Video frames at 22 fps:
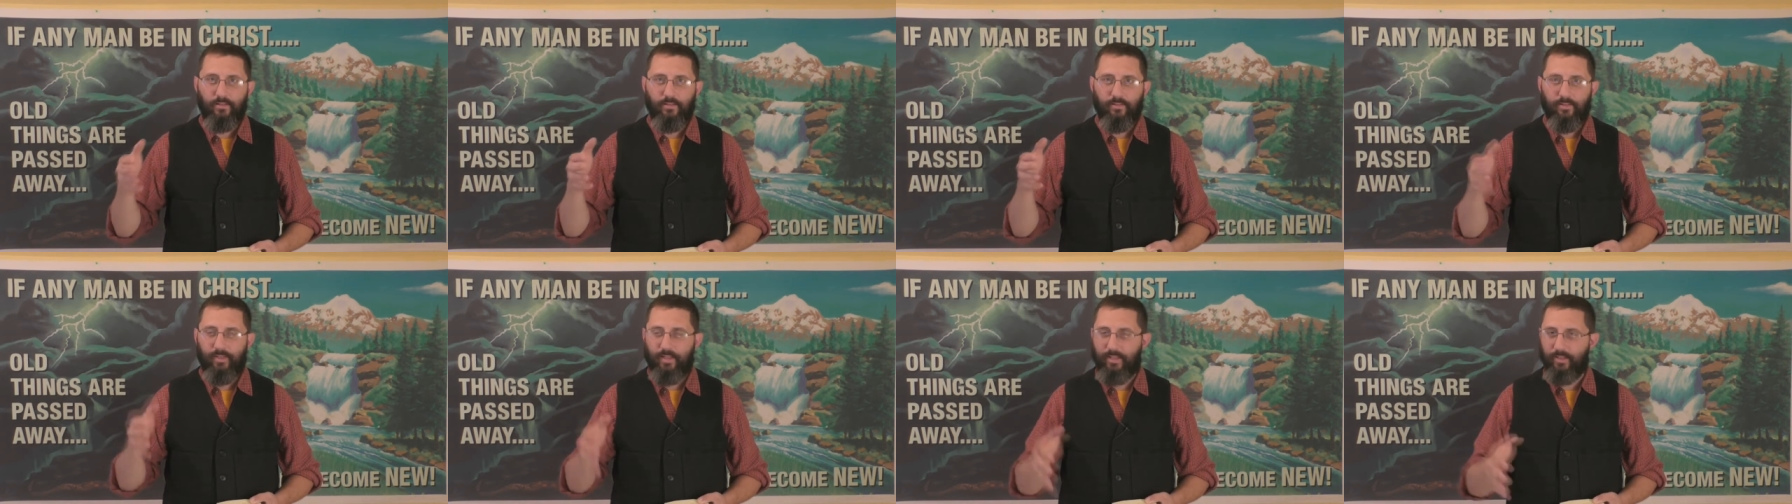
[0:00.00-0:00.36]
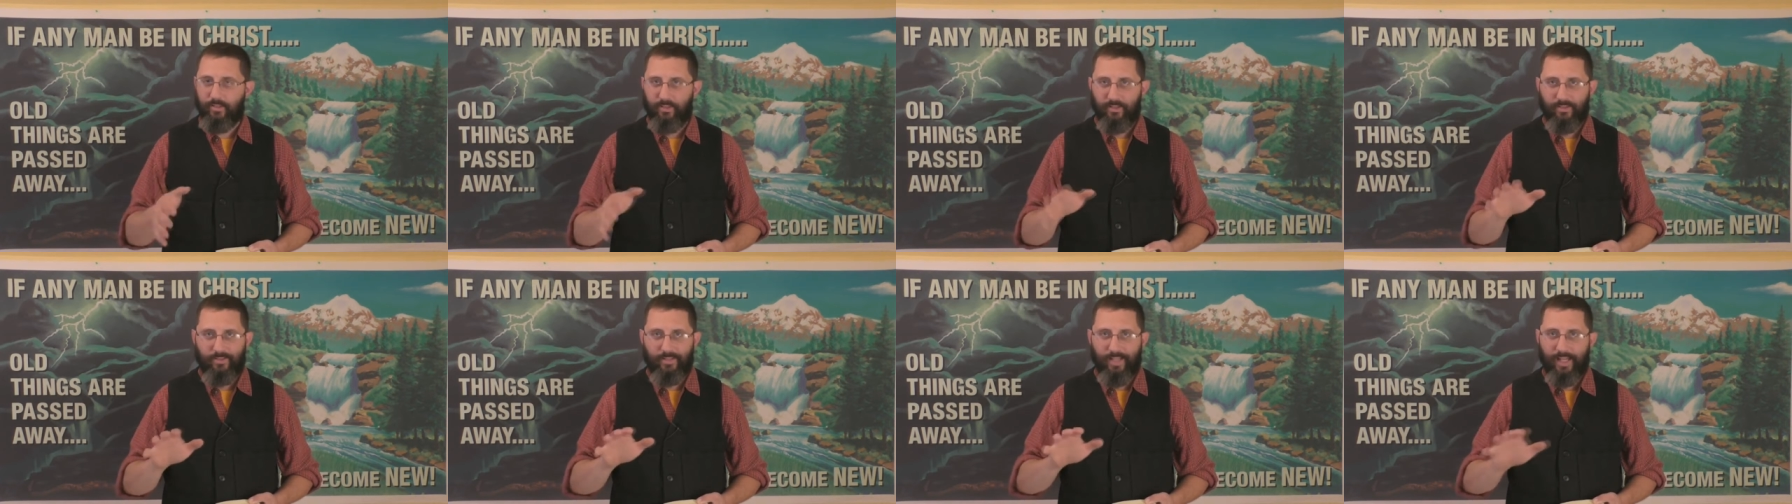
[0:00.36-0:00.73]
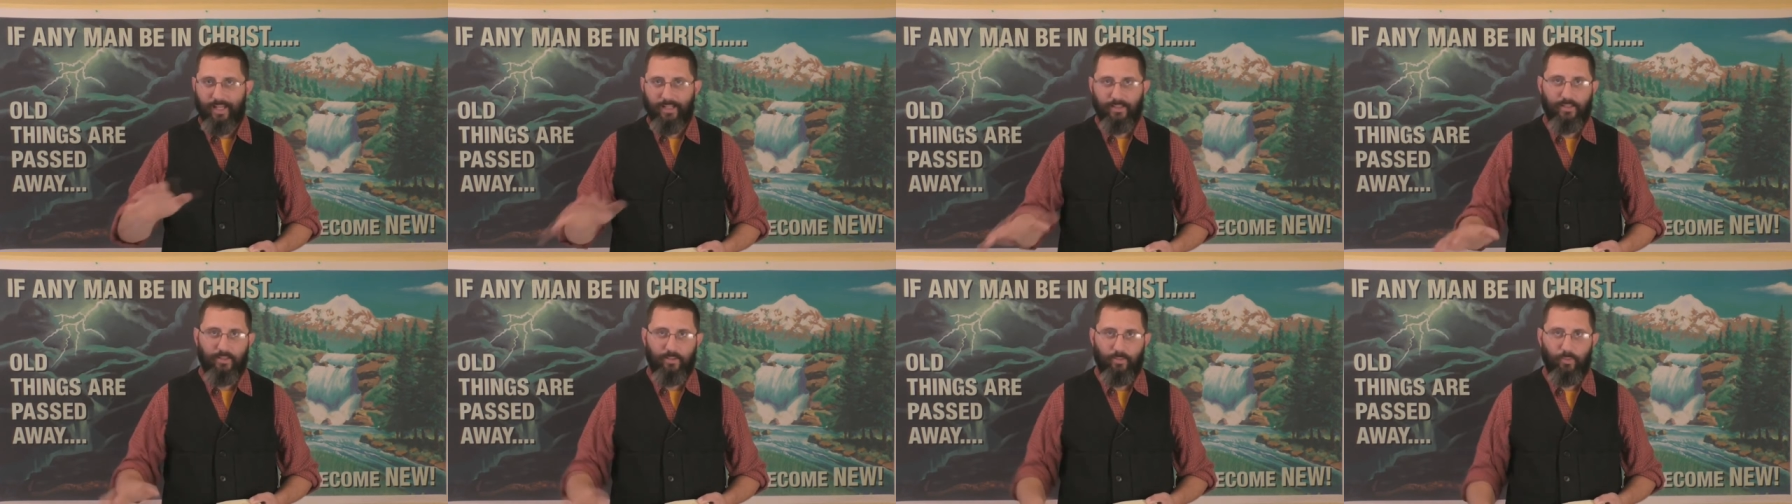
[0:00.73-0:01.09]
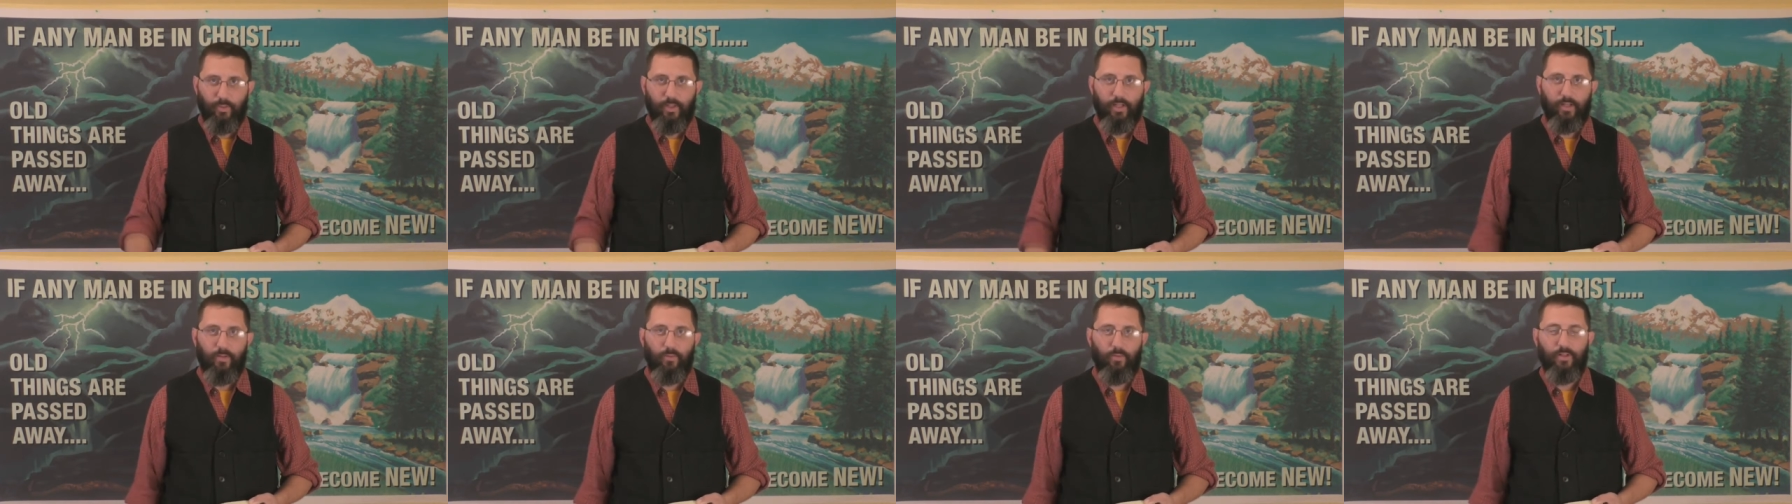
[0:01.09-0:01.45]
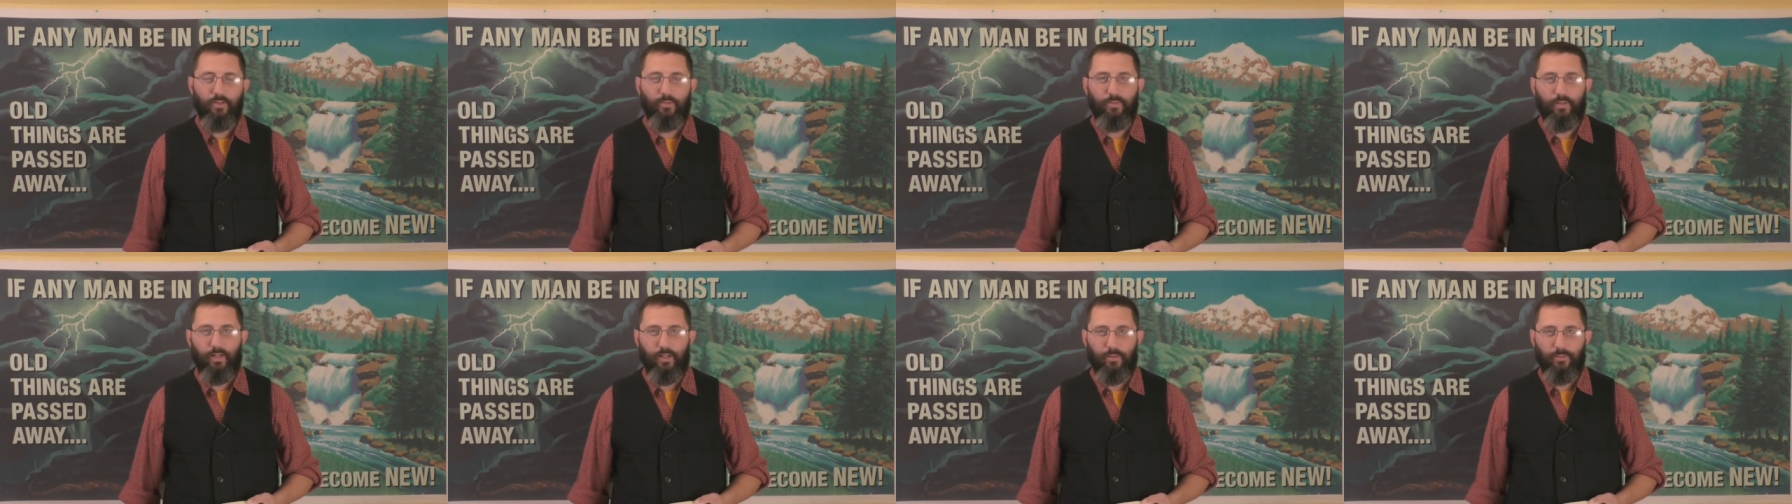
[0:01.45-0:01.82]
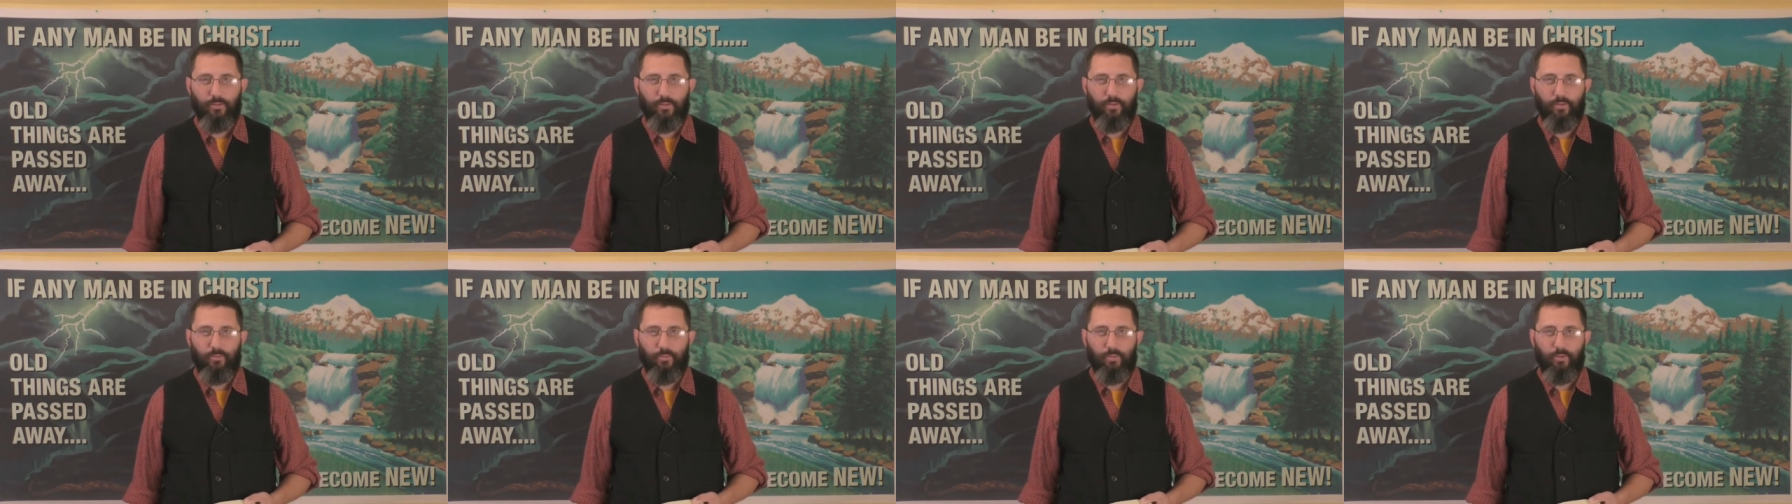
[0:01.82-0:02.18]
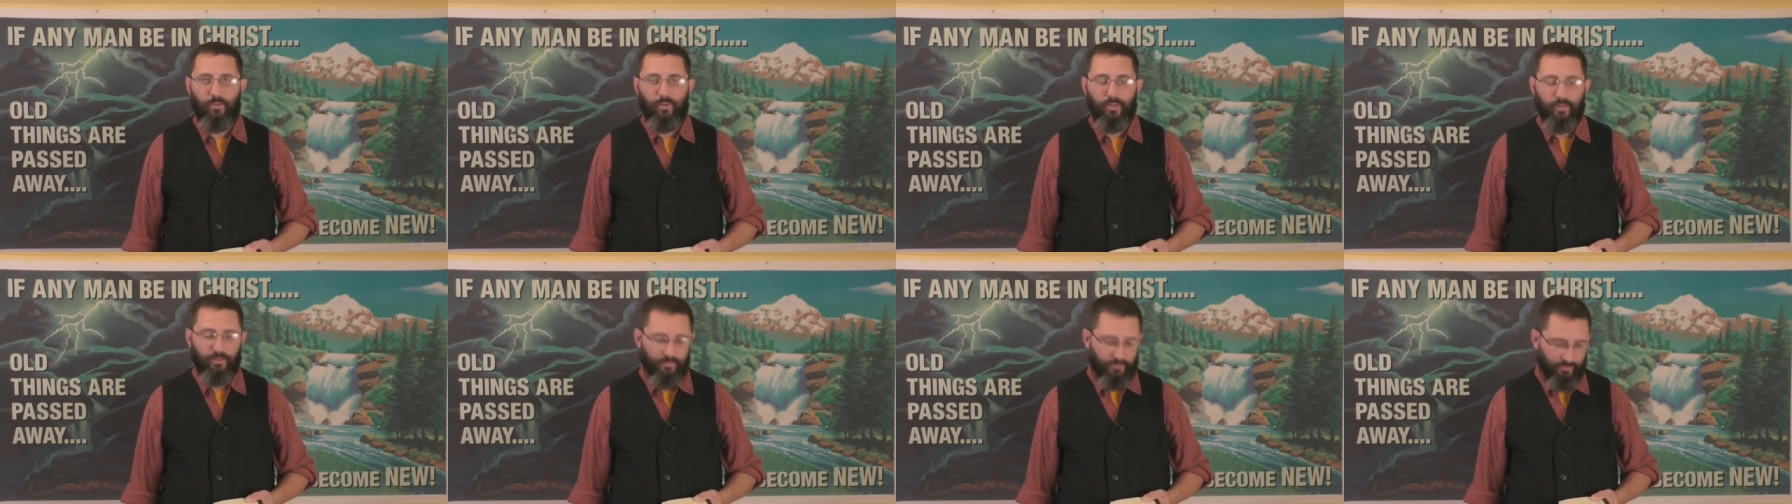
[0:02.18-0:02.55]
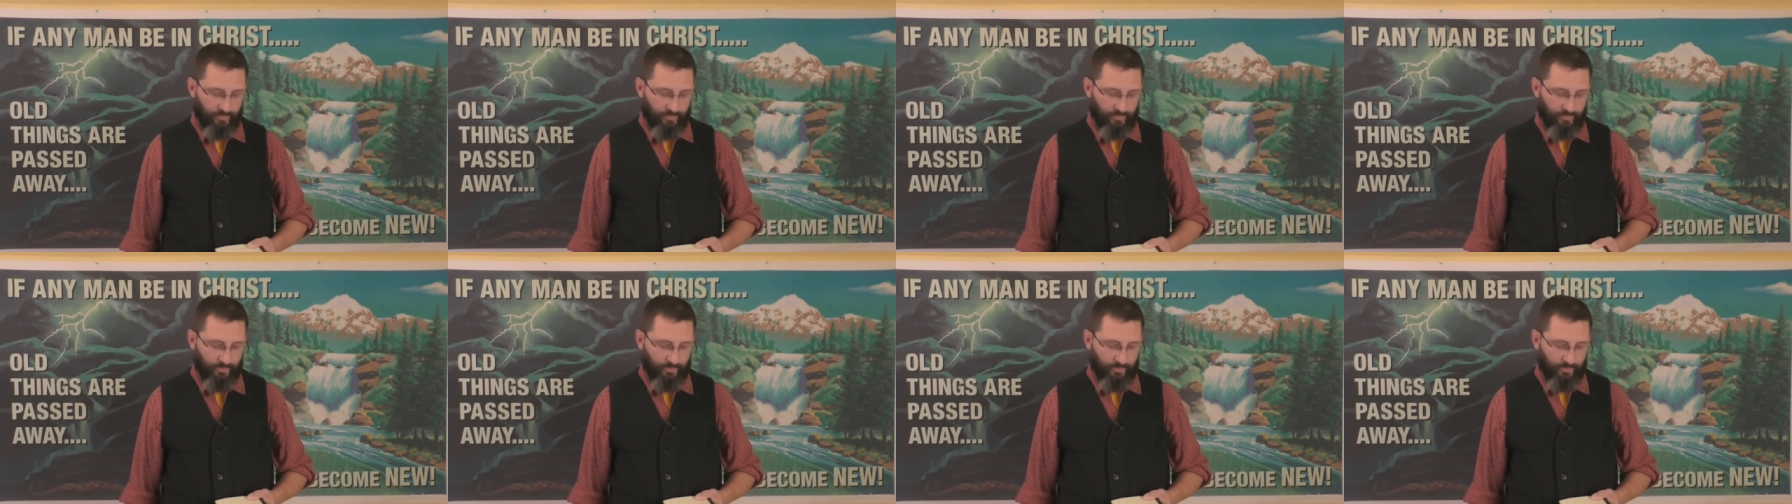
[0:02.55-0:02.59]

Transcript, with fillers: things exactly the way it was when I was a little boy.